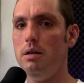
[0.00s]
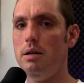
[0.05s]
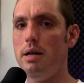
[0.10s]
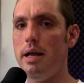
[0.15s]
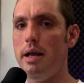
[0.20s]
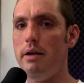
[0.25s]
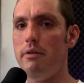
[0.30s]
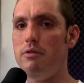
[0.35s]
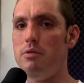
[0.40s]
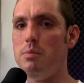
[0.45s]

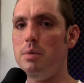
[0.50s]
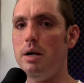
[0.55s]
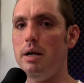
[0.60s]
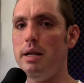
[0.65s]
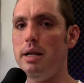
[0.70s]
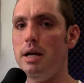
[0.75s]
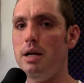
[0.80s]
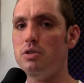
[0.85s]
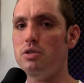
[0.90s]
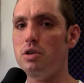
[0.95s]
Hey
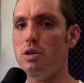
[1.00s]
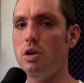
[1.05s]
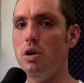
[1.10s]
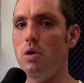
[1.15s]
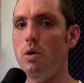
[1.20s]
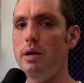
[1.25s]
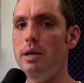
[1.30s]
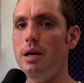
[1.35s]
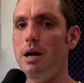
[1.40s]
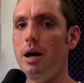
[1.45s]
everybody, how's it
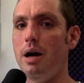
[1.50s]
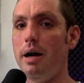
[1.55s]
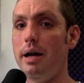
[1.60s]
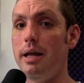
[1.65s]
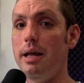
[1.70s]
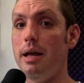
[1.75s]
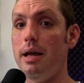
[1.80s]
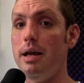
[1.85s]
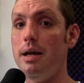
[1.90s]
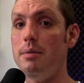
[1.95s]
going?
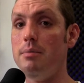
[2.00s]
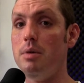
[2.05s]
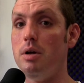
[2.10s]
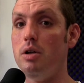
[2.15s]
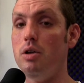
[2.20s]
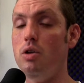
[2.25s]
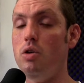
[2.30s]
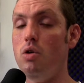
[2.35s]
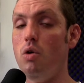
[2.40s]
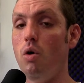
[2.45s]
I am
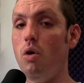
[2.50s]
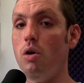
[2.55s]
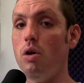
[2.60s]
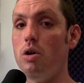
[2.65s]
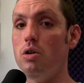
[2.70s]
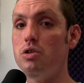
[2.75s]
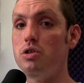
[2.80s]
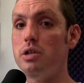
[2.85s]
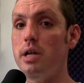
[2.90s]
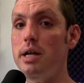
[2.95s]
your
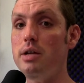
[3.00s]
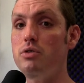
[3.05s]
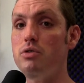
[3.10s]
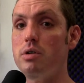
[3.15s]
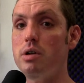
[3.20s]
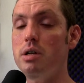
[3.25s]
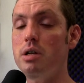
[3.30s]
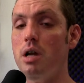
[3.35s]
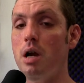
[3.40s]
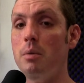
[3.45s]
host
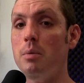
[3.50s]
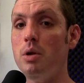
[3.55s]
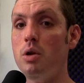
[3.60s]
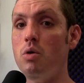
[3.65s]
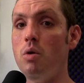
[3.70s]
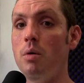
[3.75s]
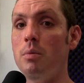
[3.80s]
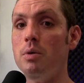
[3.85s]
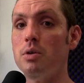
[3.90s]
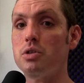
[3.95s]
Adrian, coming to
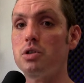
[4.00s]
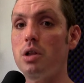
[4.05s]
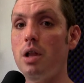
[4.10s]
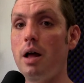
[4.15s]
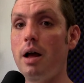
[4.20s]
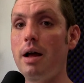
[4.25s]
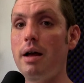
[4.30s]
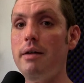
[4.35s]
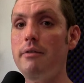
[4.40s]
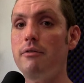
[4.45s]
you almost
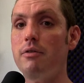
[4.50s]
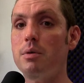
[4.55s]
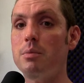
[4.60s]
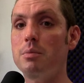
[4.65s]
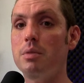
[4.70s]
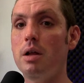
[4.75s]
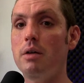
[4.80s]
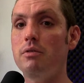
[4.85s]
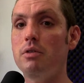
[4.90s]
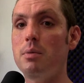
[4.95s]
live
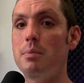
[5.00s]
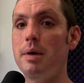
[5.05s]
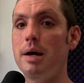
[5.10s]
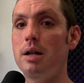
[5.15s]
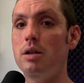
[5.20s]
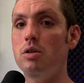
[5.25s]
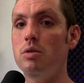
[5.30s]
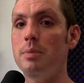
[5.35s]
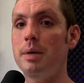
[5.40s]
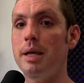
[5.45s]
from lovely
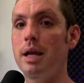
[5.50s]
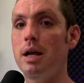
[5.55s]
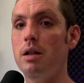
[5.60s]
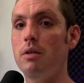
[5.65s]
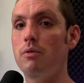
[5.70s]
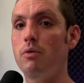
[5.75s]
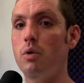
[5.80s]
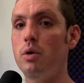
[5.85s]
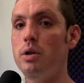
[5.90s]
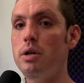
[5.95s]
Petaluma,
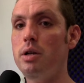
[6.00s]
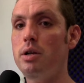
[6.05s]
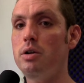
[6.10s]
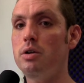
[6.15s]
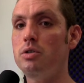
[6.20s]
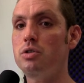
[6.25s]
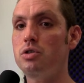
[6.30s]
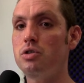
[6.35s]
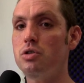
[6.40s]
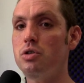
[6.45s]
California,
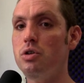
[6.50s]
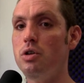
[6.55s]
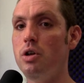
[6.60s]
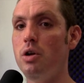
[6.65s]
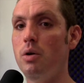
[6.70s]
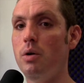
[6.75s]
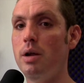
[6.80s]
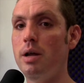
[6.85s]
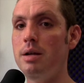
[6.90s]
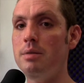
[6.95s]
here in
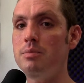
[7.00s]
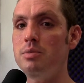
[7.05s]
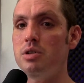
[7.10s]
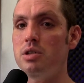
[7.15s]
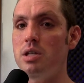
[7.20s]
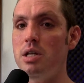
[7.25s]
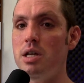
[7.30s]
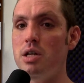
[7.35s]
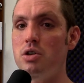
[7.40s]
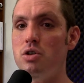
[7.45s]
Studio
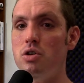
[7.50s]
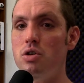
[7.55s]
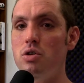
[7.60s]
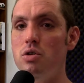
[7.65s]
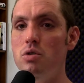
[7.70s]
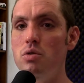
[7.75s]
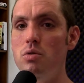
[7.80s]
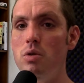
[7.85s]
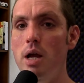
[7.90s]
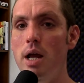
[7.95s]

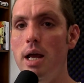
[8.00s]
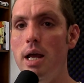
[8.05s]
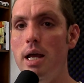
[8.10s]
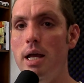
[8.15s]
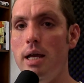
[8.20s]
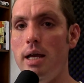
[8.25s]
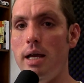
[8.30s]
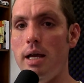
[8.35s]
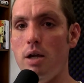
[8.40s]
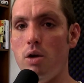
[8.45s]
MC2
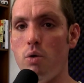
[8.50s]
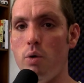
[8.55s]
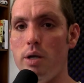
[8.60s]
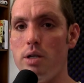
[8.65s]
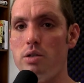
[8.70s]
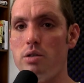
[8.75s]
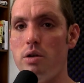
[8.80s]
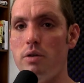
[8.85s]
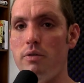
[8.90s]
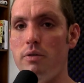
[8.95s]
at
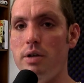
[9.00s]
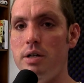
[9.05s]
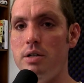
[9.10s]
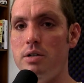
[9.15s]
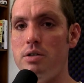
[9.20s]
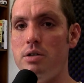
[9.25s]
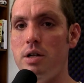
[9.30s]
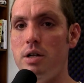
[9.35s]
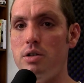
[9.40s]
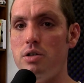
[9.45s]
Quicksurf
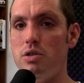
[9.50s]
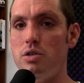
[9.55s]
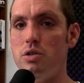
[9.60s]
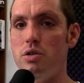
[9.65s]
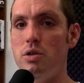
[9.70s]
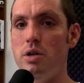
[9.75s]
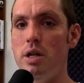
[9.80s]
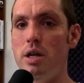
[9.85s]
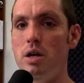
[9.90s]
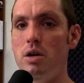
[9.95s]
Internet
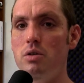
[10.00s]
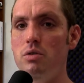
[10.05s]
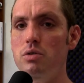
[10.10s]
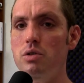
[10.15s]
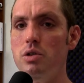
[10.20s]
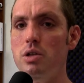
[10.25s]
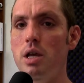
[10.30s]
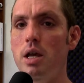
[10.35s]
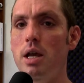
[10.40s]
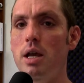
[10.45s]

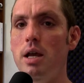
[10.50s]
Studios.